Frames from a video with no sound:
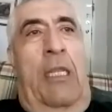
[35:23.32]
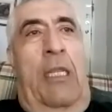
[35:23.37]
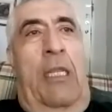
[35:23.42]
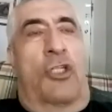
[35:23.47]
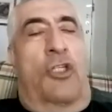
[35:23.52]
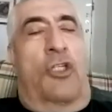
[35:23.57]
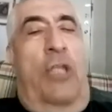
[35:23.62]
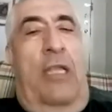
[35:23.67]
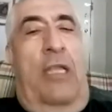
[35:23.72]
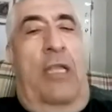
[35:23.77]

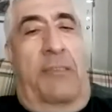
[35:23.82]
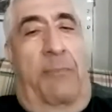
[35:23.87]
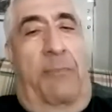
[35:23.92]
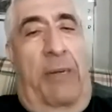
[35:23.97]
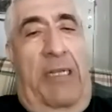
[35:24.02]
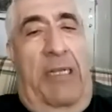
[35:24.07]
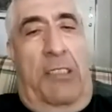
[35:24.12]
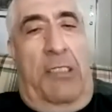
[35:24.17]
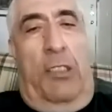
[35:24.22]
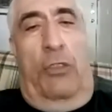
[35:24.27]
She has a
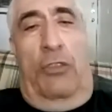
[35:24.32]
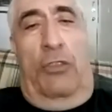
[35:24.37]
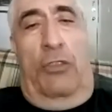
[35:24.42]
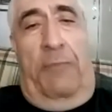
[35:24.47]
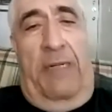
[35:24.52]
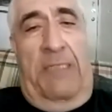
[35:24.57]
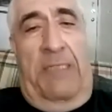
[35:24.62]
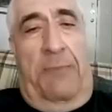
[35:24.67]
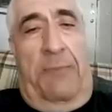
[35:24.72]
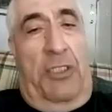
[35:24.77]
breast, a huge
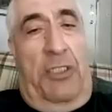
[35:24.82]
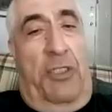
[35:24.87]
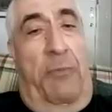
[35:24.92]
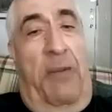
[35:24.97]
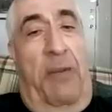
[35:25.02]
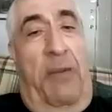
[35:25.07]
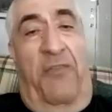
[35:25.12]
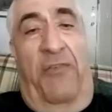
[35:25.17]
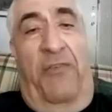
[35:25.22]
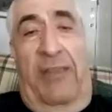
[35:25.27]
breast, because she
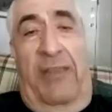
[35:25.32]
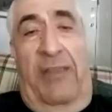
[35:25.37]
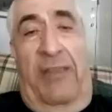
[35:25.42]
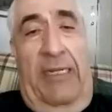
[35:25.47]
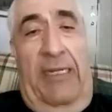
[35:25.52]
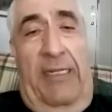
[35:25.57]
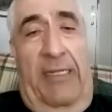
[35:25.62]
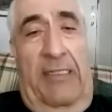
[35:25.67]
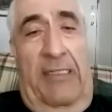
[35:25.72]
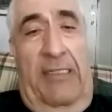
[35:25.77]
breastfed 10
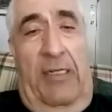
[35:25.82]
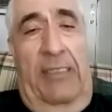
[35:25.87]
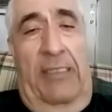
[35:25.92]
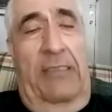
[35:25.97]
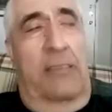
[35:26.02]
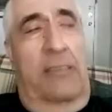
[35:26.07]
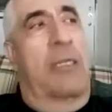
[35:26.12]
kids, right?